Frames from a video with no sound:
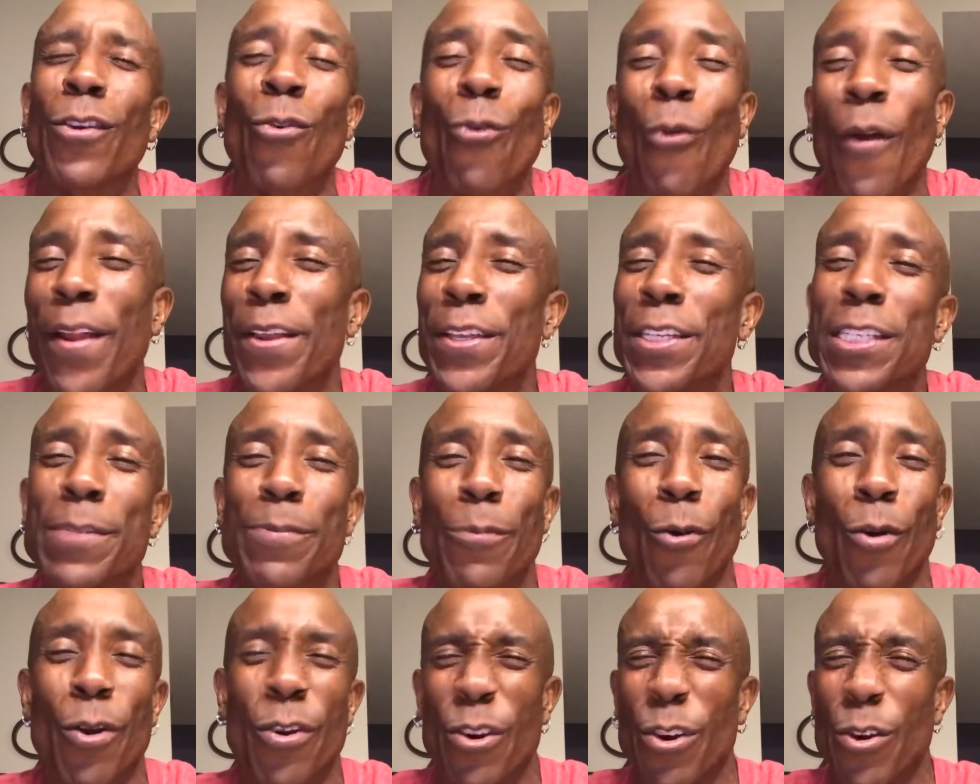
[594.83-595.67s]
It's the
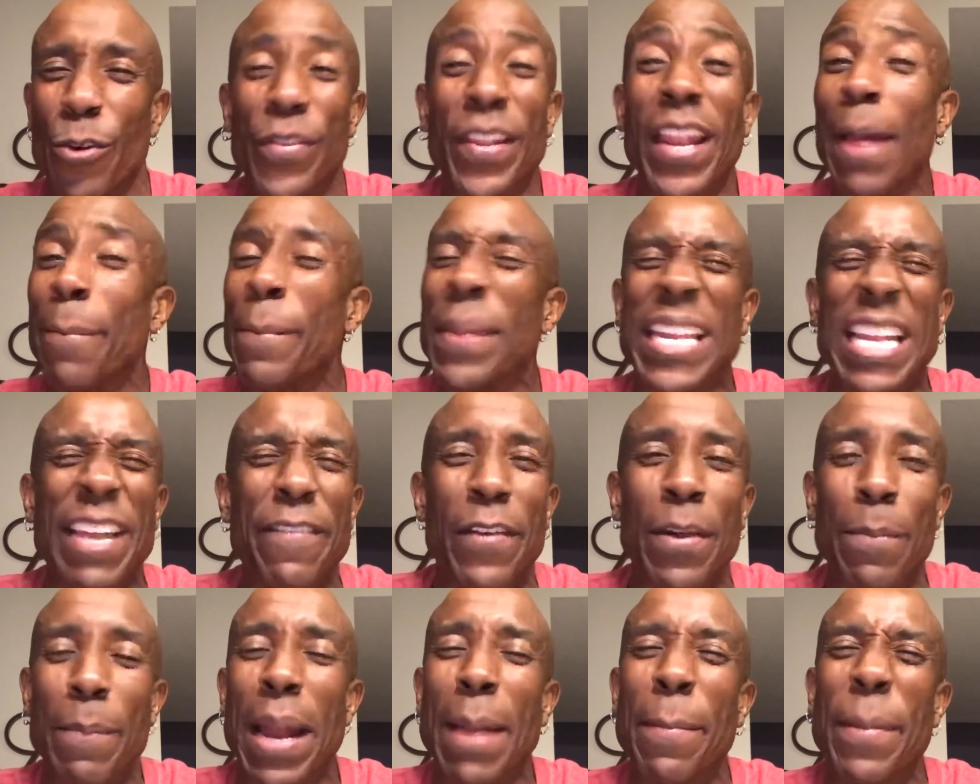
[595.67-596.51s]
greatest sport on earth, and I
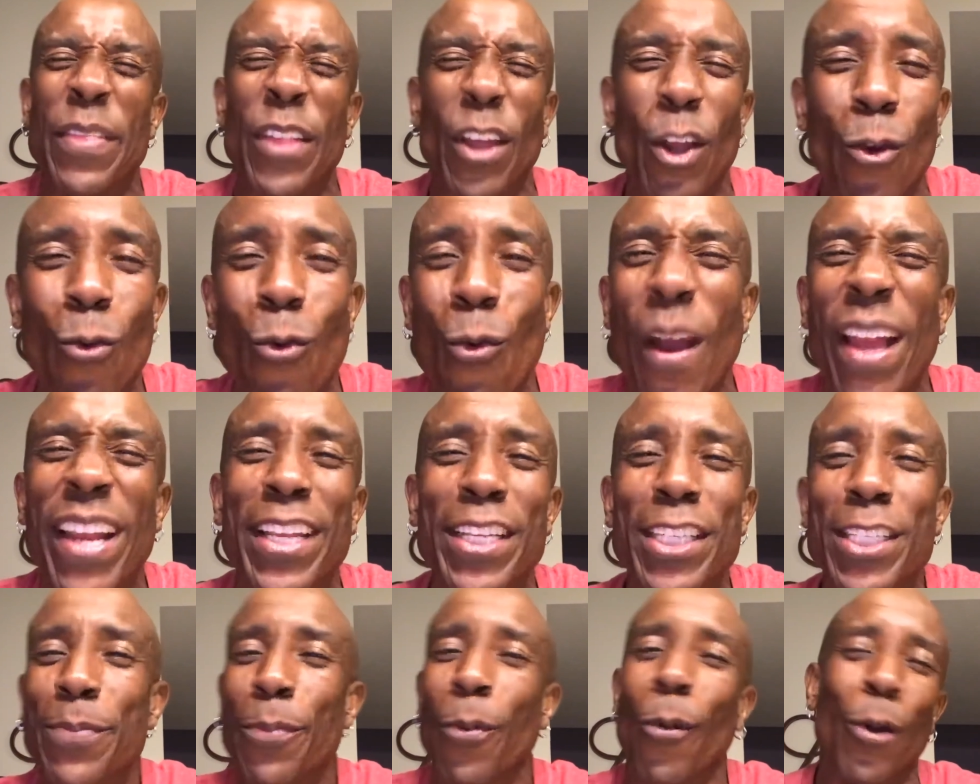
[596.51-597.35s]
mean it from the bottom. Of the
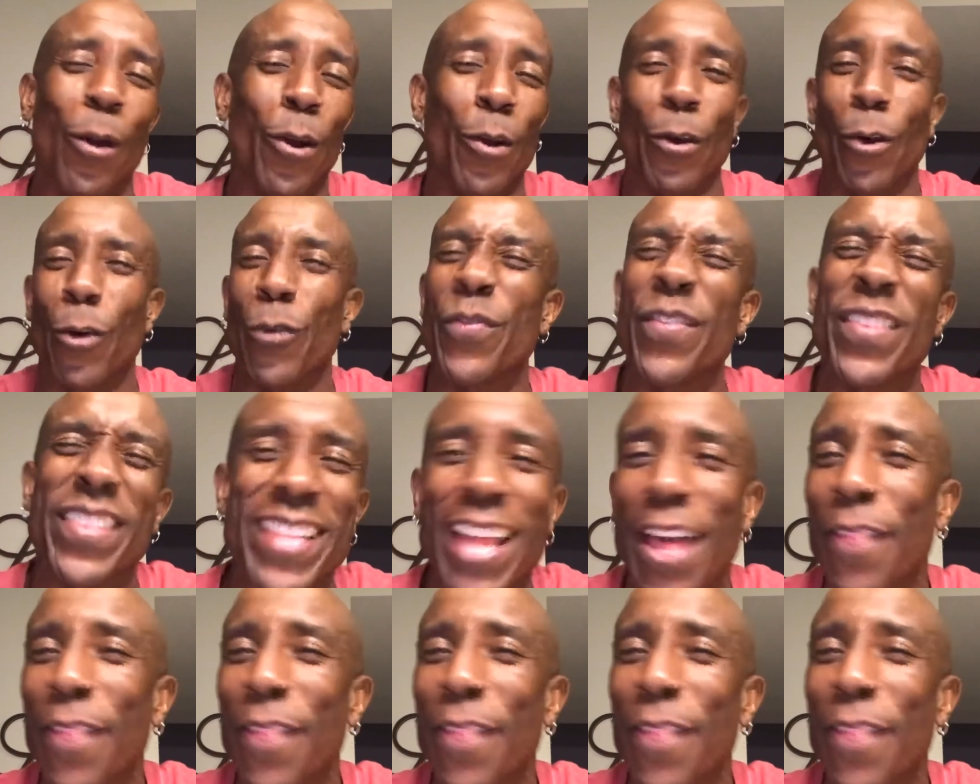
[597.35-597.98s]
greatest sport on earth.